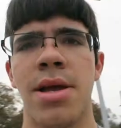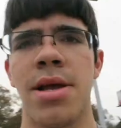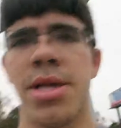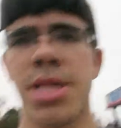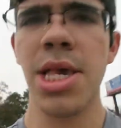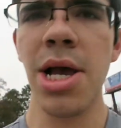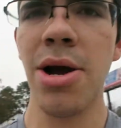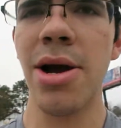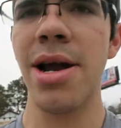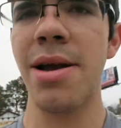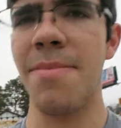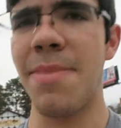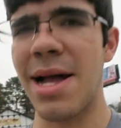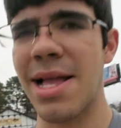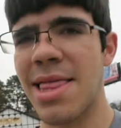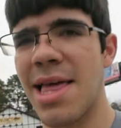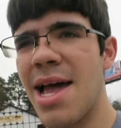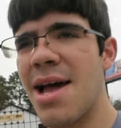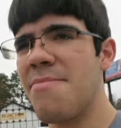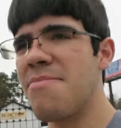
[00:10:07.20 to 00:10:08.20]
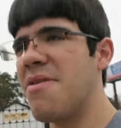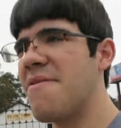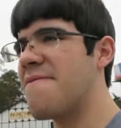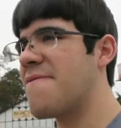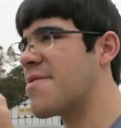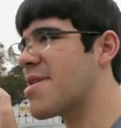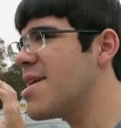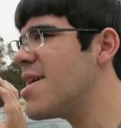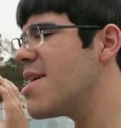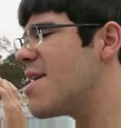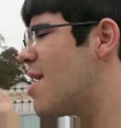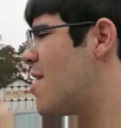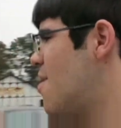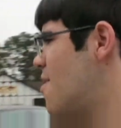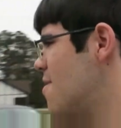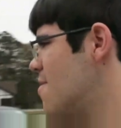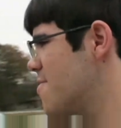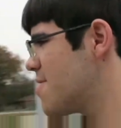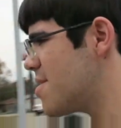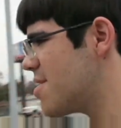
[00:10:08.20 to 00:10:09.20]
Sorry about that, but forget
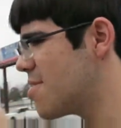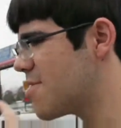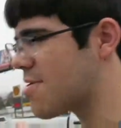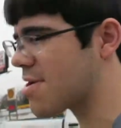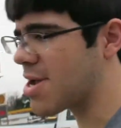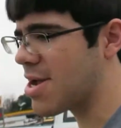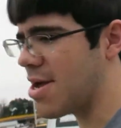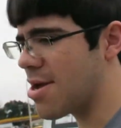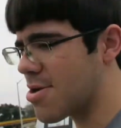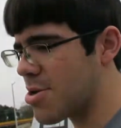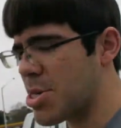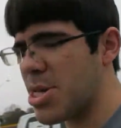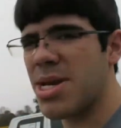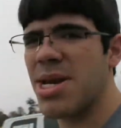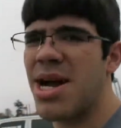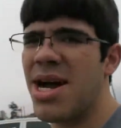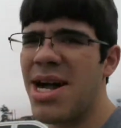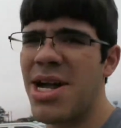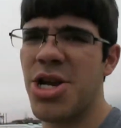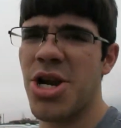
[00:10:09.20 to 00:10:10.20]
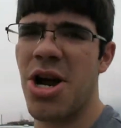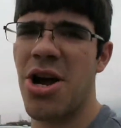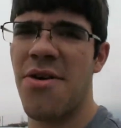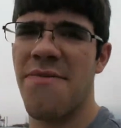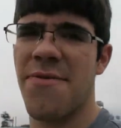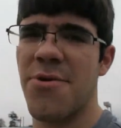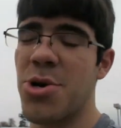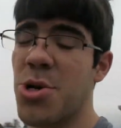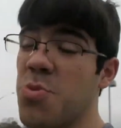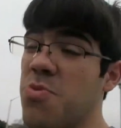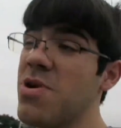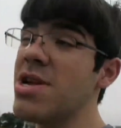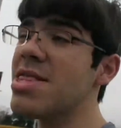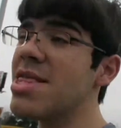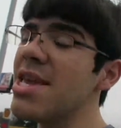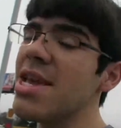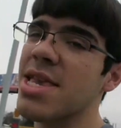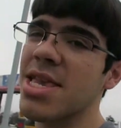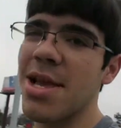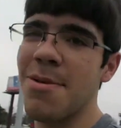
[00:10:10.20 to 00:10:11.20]
all the other colors that Dodge offers, with
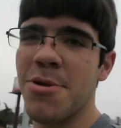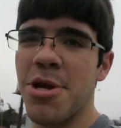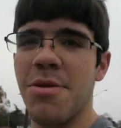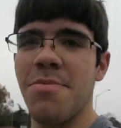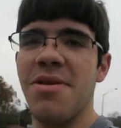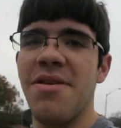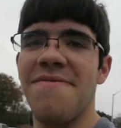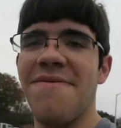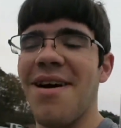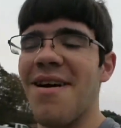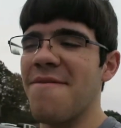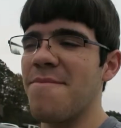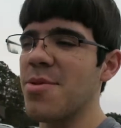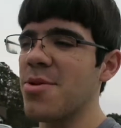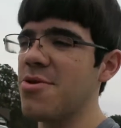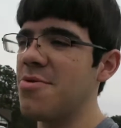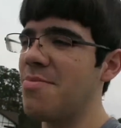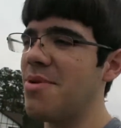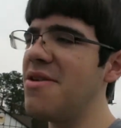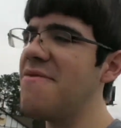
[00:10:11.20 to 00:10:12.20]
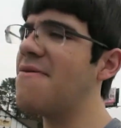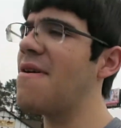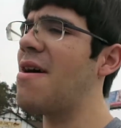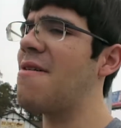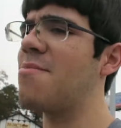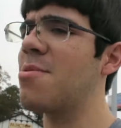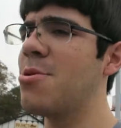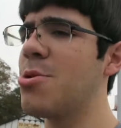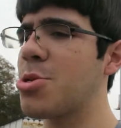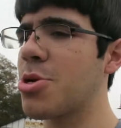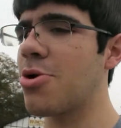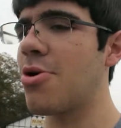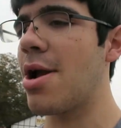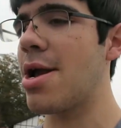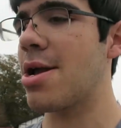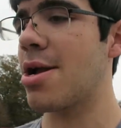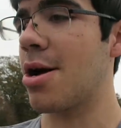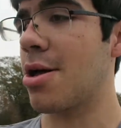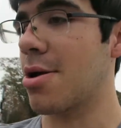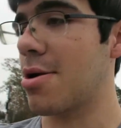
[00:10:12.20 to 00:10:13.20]
the exception of B5 blue. B5 blue is a
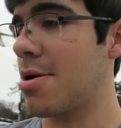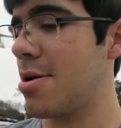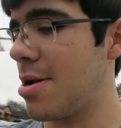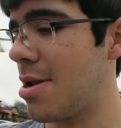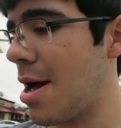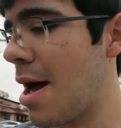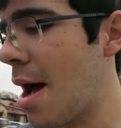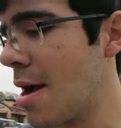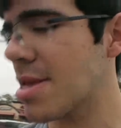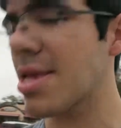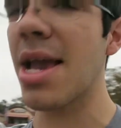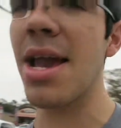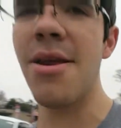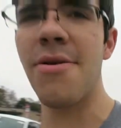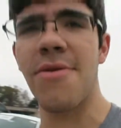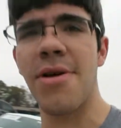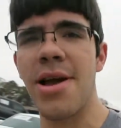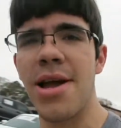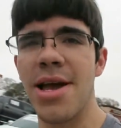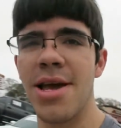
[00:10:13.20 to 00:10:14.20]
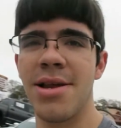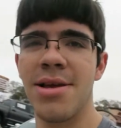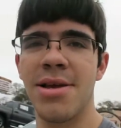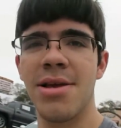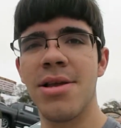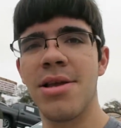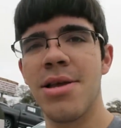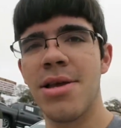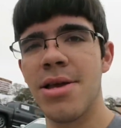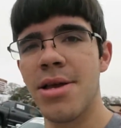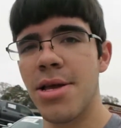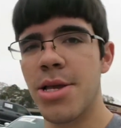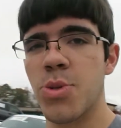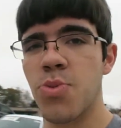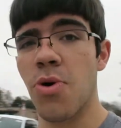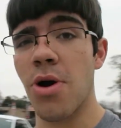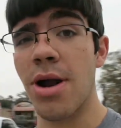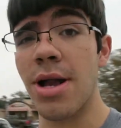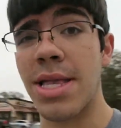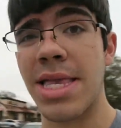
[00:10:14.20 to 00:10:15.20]
great color. Octane red is
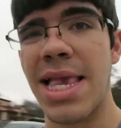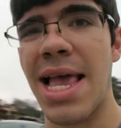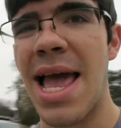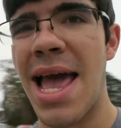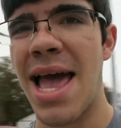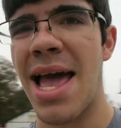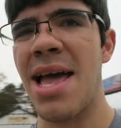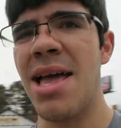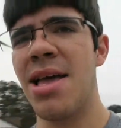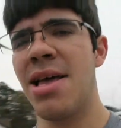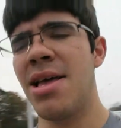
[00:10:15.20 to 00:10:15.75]
where it's at.